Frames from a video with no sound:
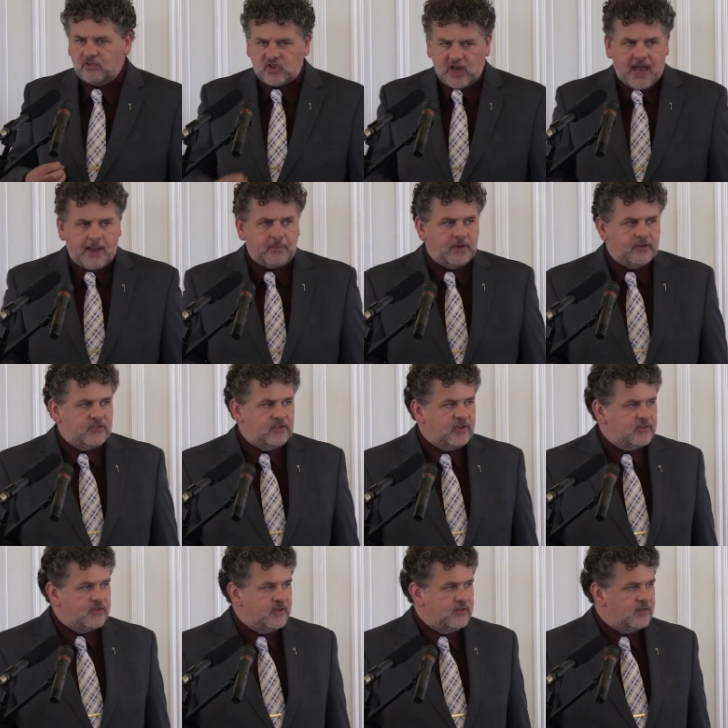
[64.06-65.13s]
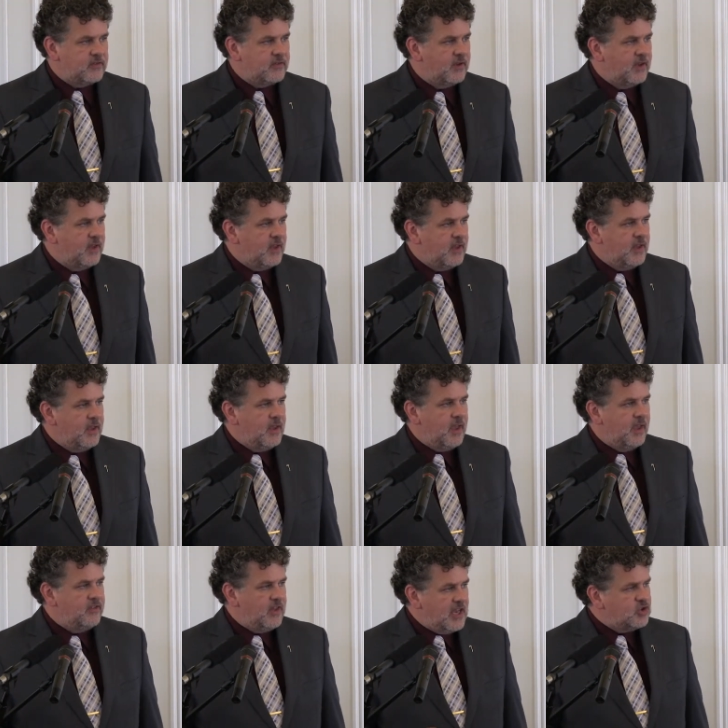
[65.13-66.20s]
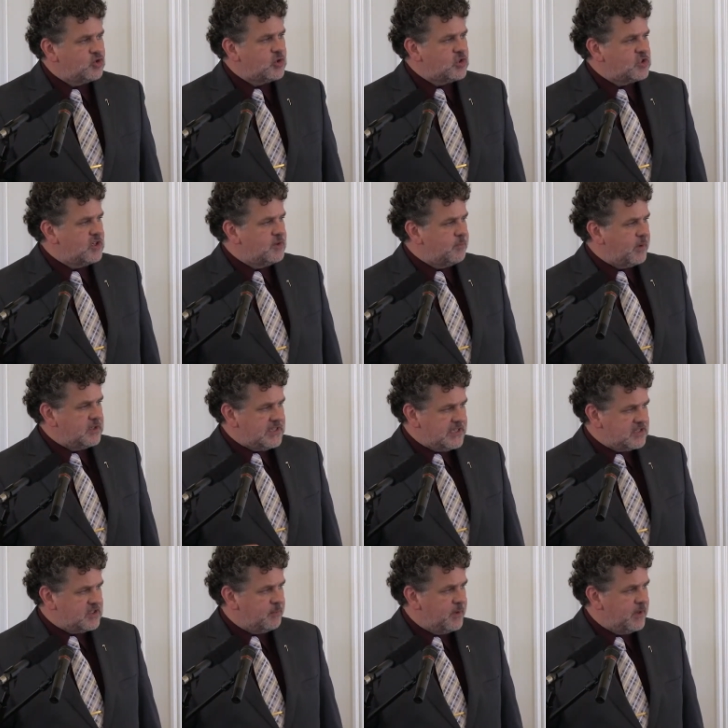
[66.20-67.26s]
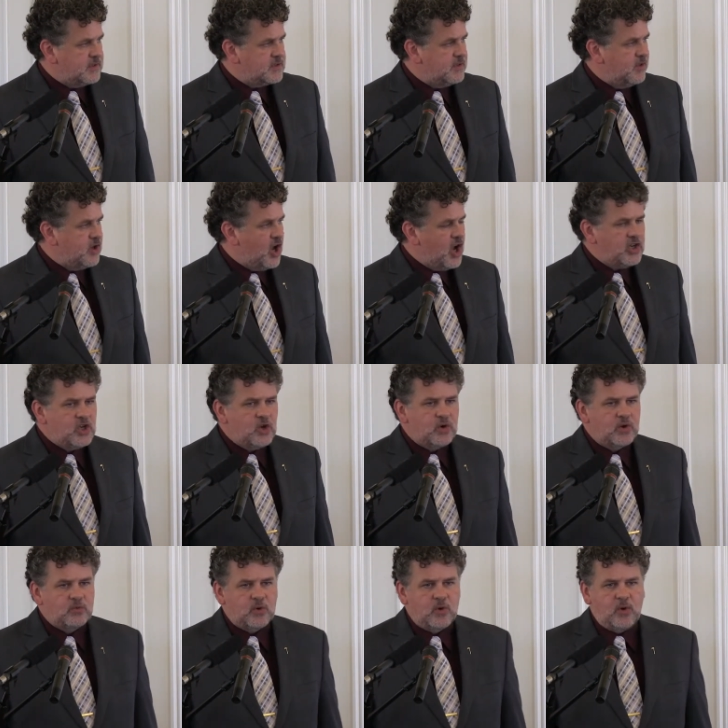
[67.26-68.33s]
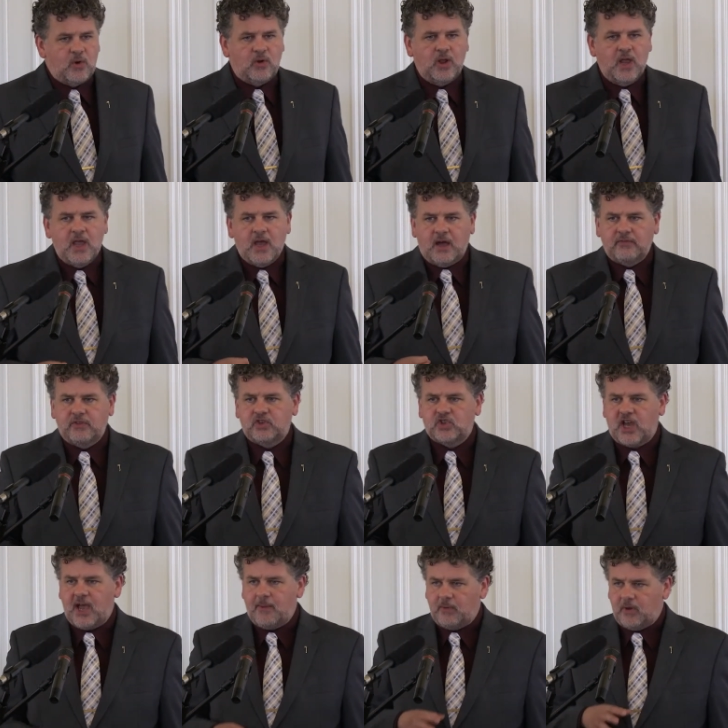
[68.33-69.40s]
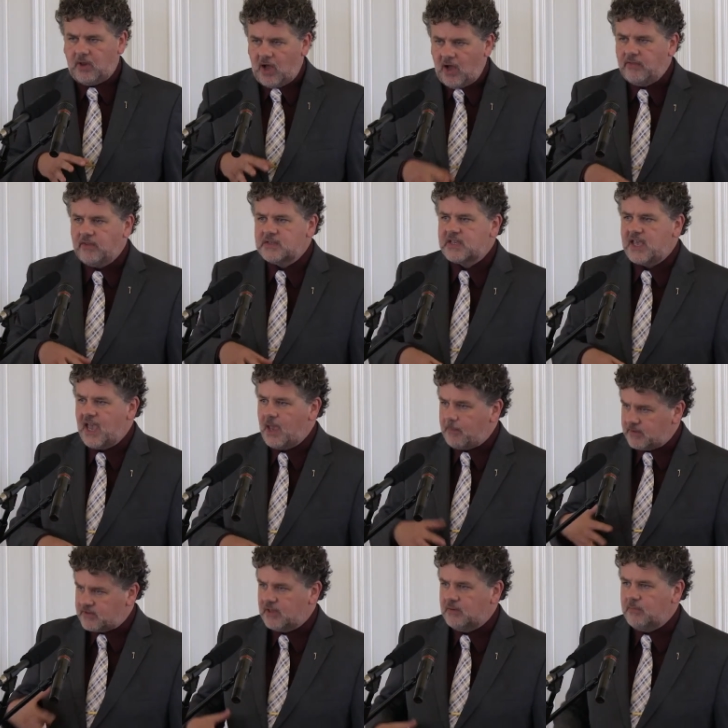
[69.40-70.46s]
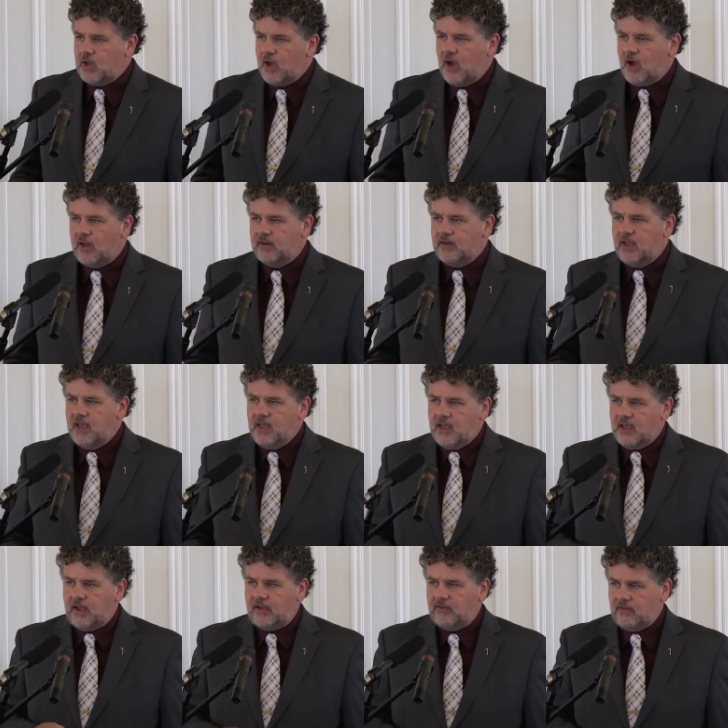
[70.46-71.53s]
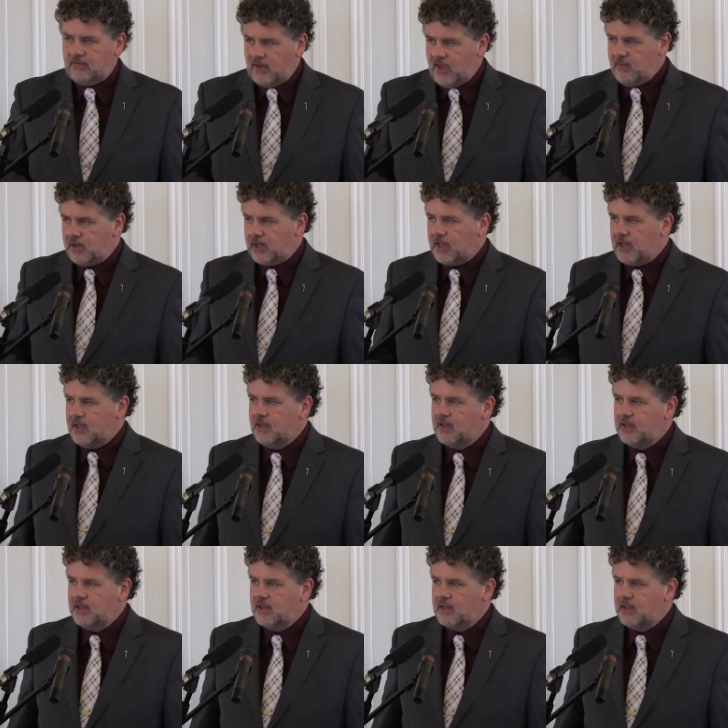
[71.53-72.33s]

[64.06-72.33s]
chapel assistants, as interested participants in the ongoing role of the chapel on this campus and beyond. I see family.